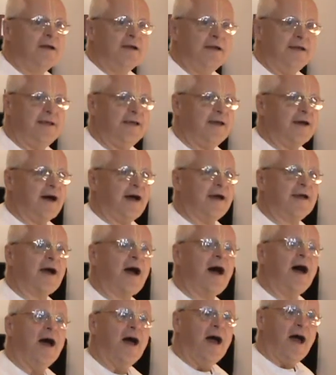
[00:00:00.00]
here
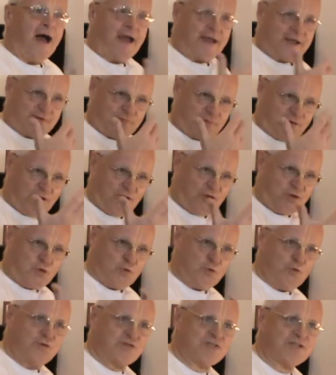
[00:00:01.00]
I can really
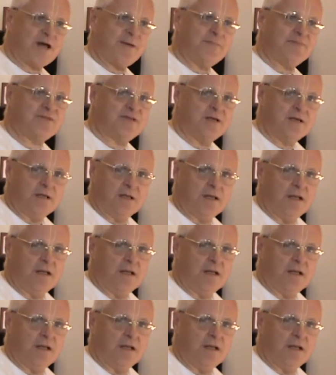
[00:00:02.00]
do something in